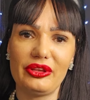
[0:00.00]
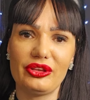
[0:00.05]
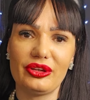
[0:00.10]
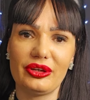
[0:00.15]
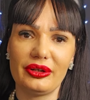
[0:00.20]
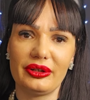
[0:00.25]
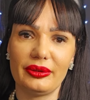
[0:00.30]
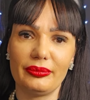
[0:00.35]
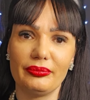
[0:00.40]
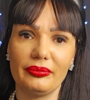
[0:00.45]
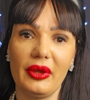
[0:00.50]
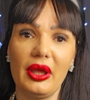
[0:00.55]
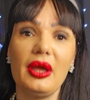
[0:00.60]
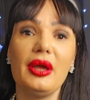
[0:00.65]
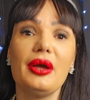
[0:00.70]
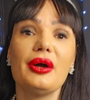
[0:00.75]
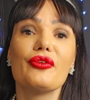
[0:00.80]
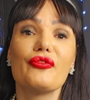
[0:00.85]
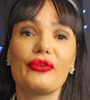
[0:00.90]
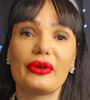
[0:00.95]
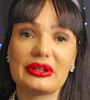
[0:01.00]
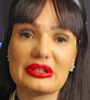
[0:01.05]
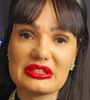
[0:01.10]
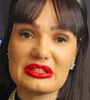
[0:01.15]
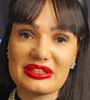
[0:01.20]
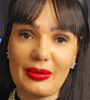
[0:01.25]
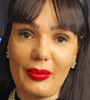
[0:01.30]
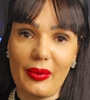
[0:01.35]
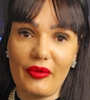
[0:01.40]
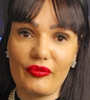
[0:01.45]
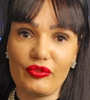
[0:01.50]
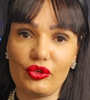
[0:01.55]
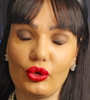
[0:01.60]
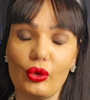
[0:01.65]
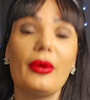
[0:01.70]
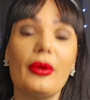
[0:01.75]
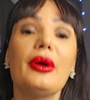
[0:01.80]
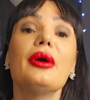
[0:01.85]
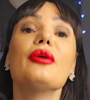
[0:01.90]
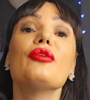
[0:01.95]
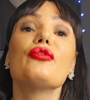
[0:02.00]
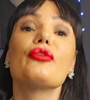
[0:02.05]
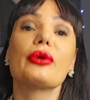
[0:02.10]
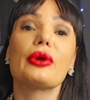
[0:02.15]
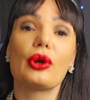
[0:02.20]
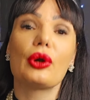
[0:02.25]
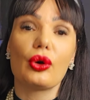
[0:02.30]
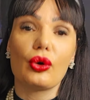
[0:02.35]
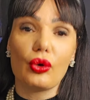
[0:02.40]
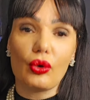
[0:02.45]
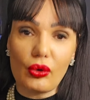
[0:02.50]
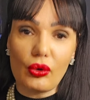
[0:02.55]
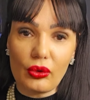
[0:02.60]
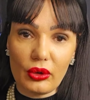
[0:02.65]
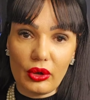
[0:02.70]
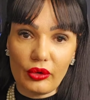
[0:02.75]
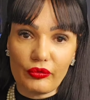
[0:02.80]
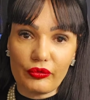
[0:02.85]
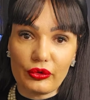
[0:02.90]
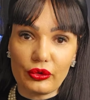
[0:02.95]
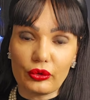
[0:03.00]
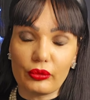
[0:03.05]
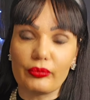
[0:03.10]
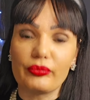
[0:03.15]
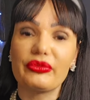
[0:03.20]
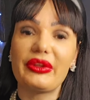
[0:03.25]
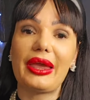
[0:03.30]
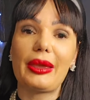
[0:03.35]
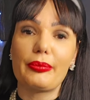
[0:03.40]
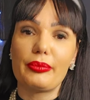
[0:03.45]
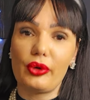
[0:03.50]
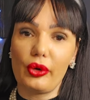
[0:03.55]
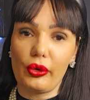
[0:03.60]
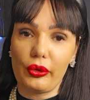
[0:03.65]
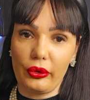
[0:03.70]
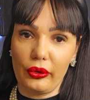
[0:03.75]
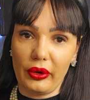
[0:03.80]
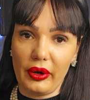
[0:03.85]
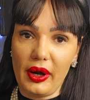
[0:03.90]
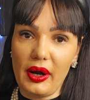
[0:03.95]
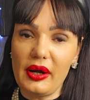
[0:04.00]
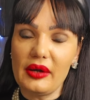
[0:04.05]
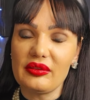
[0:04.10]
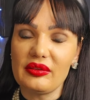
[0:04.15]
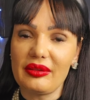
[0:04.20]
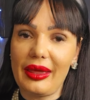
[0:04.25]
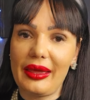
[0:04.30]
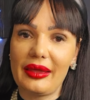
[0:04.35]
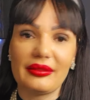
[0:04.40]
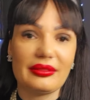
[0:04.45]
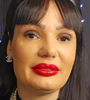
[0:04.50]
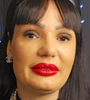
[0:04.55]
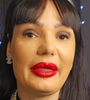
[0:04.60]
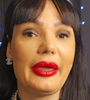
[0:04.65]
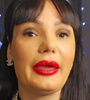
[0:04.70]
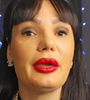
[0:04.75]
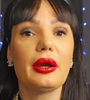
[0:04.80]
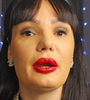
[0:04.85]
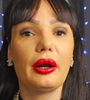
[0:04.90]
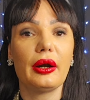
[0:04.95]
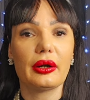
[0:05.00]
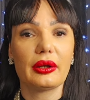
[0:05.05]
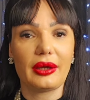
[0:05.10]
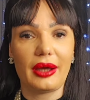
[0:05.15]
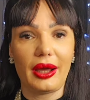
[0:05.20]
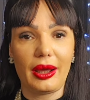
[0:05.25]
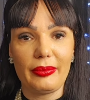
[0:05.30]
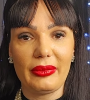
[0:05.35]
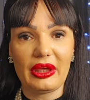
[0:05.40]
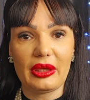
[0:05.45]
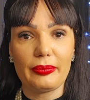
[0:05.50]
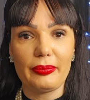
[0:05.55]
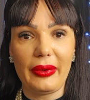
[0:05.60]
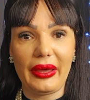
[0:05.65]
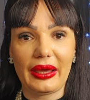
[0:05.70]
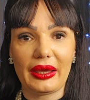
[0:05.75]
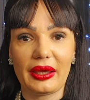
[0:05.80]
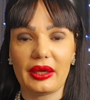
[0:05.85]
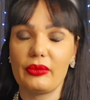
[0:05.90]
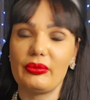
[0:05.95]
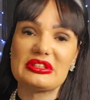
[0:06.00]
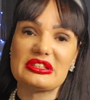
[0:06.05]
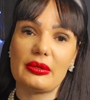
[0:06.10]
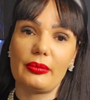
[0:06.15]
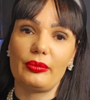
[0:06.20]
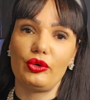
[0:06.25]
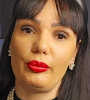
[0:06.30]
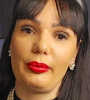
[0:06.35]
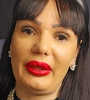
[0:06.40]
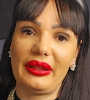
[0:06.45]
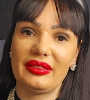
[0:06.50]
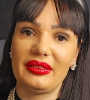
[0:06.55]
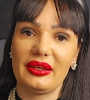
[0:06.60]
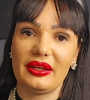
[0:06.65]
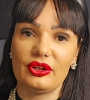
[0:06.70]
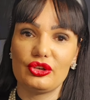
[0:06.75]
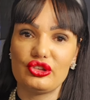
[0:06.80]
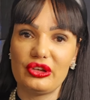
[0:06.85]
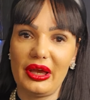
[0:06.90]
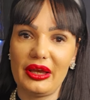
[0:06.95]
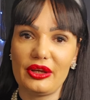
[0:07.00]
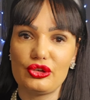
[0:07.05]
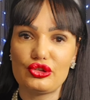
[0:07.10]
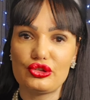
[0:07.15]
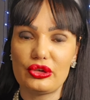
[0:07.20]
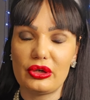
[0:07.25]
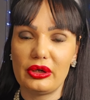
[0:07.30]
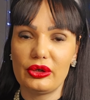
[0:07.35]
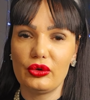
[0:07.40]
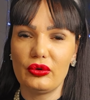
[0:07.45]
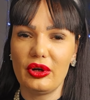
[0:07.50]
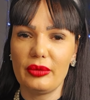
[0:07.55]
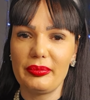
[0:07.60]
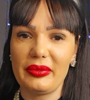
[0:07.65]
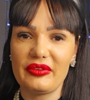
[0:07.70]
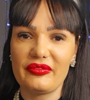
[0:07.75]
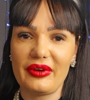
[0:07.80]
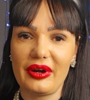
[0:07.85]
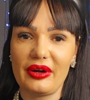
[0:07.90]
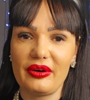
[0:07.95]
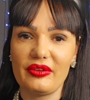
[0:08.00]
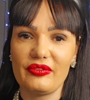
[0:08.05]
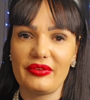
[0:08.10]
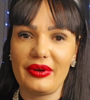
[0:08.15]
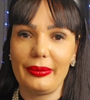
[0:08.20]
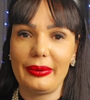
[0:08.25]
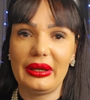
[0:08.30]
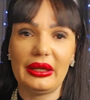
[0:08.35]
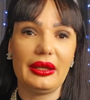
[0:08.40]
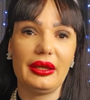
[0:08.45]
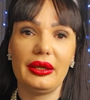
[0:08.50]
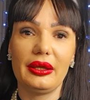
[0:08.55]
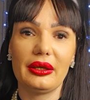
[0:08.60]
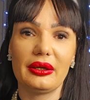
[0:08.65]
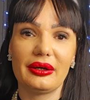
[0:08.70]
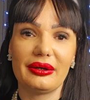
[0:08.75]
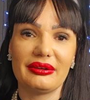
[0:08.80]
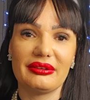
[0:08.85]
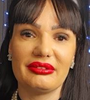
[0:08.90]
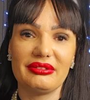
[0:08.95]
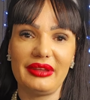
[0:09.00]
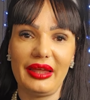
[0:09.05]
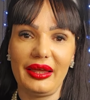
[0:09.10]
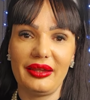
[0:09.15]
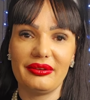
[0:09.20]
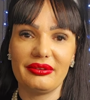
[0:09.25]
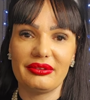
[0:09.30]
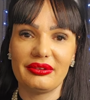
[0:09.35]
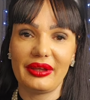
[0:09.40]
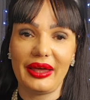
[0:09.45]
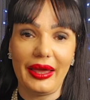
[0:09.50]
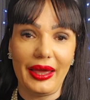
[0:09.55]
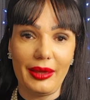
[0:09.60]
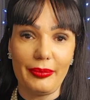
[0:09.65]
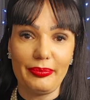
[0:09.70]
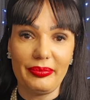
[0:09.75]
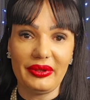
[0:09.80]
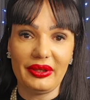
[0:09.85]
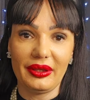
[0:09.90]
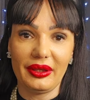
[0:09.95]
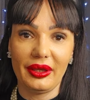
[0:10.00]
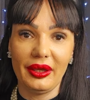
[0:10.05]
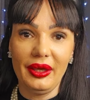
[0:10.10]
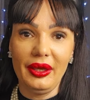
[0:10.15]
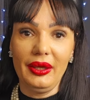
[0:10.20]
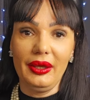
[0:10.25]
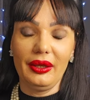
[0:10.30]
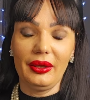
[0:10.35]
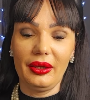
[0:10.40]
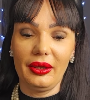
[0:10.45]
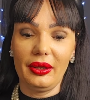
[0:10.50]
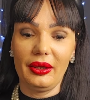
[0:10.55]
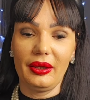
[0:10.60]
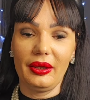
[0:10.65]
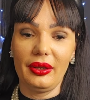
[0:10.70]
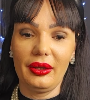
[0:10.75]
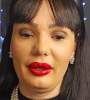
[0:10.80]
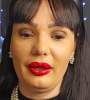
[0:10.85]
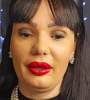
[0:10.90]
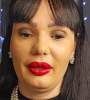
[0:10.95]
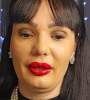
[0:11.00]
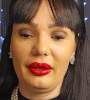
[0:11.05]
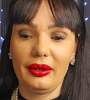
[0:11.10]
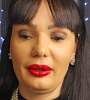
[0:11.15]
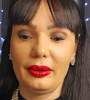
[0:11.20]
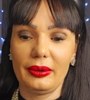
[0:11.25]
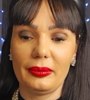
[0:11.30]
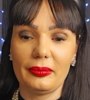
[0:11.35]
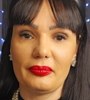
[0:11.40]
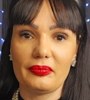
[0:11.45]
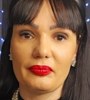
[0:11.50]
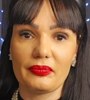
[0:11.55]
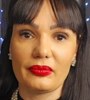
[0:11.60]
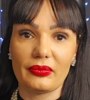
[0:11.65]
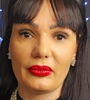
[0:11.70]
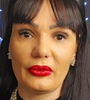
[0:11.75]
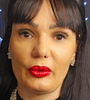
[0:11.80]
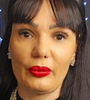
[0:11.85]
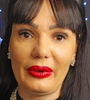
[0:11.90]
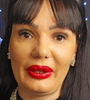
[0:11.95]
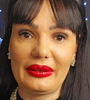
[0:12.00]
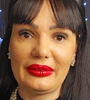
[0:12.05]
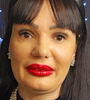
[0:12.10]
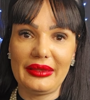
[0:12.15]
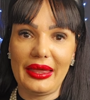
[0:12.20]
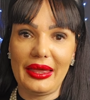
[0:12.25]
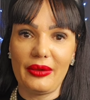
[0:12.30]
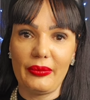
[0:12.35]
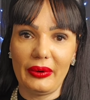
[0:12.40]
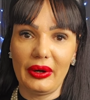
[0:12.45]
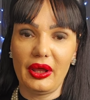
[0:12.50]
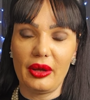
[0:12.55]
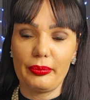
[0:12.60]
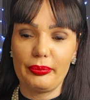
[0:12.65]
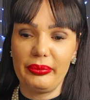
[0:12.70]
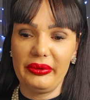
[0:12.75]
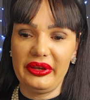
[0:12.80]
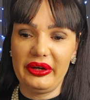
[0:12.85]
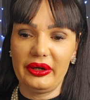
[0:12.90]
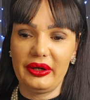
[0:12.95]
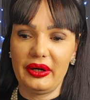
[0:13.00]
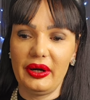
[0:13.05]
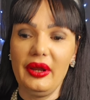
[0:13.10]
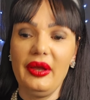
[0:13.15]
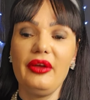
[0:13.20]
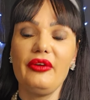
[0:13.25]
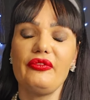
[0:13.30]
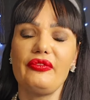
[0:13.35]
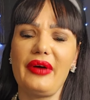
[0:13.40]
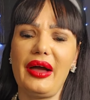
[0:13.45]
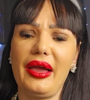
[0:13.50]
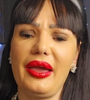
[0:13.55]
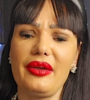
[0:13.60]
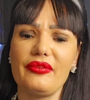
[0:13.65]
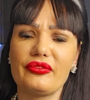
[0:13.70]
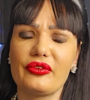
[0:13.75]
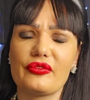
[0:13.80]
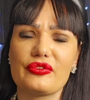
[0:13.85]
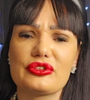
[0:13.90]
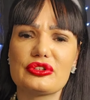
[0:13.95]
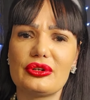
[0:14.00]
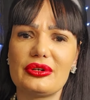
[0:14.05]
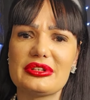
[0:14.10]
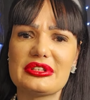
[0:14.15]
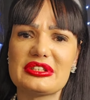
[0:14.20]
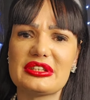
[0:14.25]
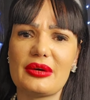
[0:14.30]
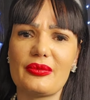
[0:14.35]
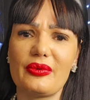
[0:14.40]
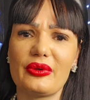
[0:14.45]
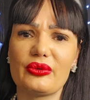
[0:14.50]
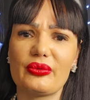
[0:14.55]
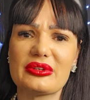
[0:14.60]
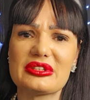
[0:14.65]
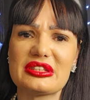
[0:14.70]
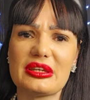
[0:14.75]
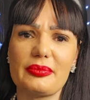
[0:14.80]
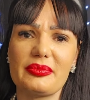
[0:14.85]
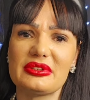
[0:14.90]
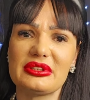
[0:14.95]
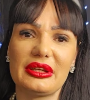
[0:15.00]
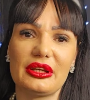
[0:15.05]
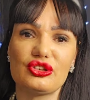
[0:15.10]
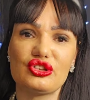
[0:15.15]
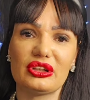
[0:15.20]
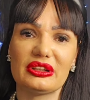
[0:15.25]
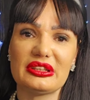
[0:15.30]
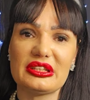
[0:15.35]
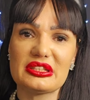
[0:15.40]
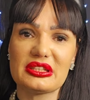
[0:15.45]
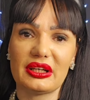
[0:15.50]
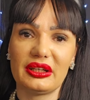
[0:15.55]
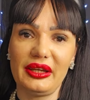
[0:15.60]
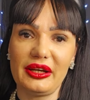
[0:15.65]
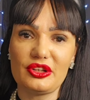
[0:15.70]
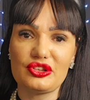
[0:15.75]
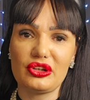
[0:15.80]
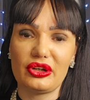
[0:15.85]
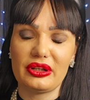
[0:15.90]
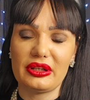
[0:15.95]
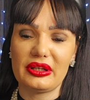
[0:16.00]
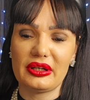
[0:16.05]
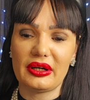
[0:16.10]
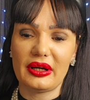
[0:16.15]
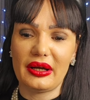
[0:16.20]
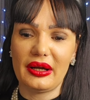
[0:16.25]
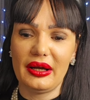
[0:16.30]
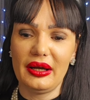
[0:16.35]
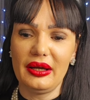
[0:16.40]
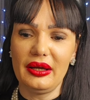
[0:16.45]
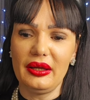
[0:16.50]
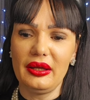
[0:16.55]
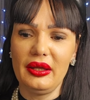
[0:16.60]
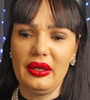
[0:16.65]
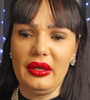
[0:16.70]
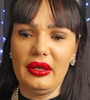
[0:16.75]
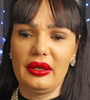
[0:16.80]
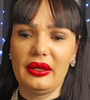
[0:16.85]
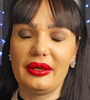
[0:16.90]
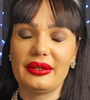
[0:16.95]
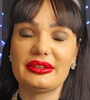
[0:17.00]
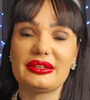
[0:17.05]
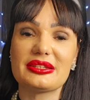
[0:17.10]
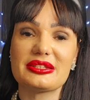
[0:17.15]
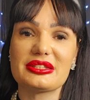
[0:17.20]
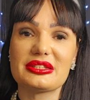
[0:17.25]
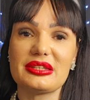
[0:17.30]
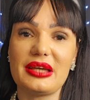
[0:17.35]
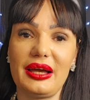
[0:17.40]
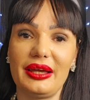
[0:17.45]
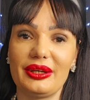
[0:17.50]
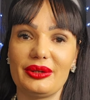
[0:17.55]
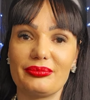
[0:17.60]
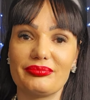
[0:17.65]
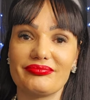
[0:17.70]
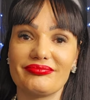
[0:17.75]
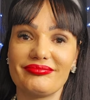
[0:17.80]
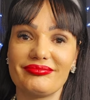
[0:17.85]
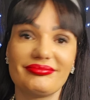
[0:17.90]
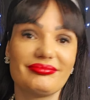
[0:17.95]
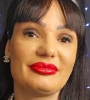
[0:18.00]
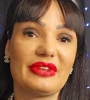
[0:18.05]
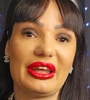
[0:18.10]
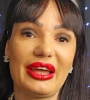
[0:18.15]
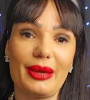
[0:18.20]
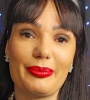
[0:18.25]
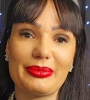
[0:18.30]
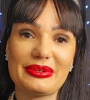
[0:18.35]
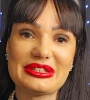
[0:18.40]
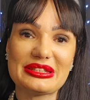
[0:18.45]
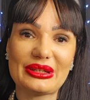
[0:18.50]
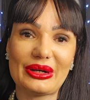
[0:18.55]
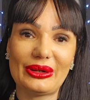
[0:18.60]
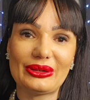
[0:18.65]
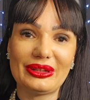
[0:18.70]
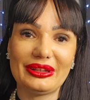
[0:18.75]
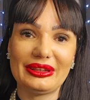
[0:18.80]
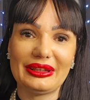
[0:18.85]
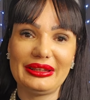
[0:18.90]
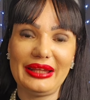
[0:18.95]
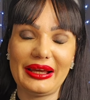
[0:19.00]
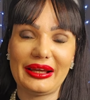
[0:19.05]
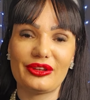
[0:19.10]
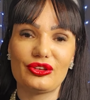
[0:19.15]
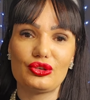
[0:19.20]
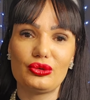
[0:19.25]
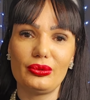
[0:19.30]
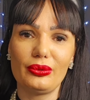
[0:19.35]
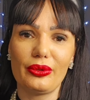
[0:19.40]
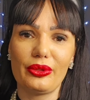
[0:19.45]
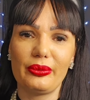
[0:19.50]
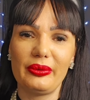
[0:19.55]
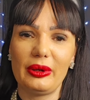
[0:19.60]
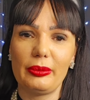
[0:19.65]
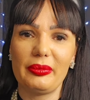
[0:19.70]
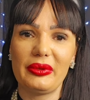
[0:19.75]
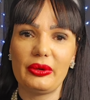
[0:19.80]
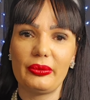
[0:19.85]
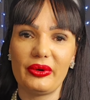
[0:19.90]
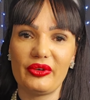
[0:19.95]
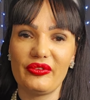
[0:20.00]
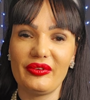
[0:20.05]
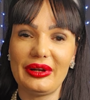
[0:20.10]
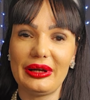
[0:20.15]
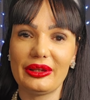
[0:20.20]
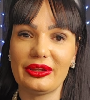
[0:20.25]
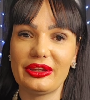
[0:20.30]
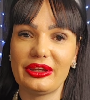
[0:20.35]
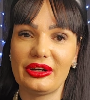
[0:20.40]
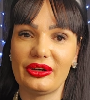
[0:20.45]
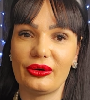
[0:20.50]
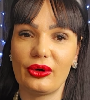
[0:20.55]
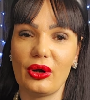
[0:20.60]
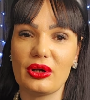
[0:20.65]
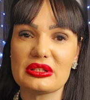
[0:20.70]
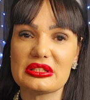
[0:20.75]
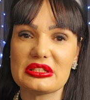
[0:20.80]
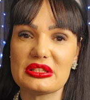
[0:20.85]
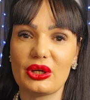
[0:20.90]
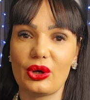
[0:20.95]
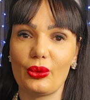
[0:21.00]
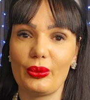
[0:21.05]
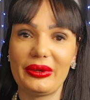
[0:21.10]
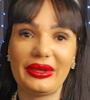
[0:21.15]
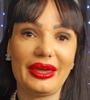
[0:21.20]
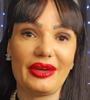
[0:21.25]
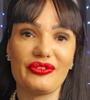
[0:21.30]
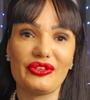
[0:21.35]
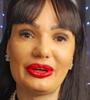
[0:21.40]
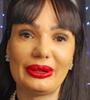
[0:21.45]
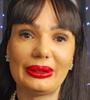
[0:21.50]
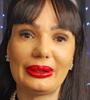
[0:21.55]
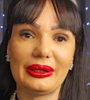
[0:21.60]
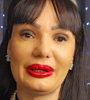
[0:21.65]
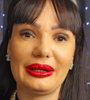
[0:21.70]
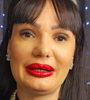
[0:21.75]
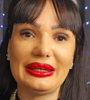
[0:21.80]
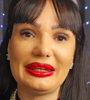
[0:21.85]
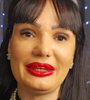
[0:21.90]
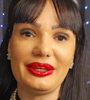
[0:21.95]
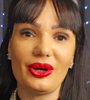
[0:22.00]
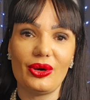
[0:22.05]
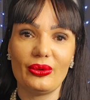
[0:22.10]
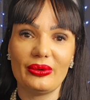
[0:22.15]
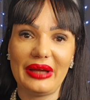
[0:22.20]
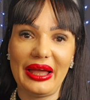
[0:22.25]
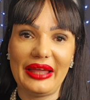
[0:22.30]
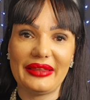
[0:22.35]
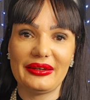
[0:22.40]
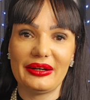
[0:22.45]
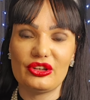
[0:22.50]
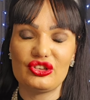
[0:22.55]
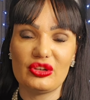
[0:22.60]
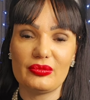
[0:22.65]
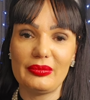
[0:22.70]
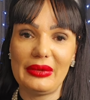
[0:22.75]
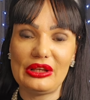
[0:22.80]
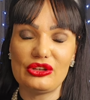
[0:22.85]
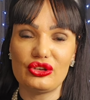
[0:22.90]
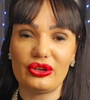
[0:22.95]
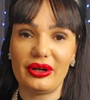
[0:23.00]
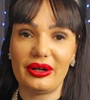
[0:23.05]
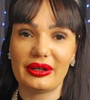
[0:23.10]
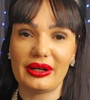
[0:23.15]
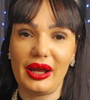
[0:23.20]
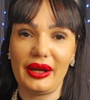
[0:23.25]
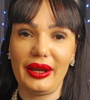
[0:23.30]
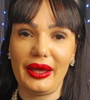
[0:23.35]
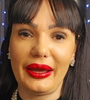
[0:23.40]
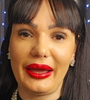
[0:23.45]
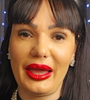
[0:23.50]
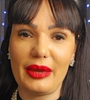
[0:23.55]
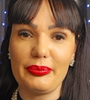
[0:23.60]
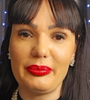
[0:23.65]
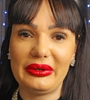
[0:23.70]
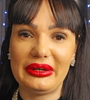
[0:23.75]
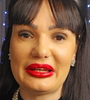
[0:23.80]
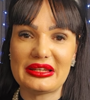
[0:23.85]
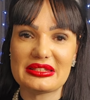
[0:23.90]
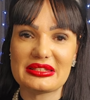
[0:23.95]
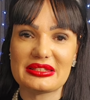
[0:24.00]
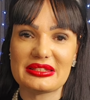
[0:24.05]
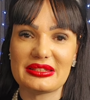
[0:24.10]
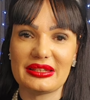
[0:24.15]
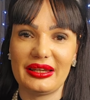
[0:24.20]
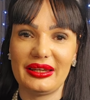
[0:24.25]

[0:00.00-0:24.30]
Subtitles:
here. For some of you. For all of you, they broke your heart and they are coming back with some romantic gesture. You will be very, very content, happy when they will appear. Five of Swords, someone was sabotaging this connection here, huh? The Sun, the happiest card in the deck. Truth will be revealed here. Also, we have here Leo energy, major arcana, happiness,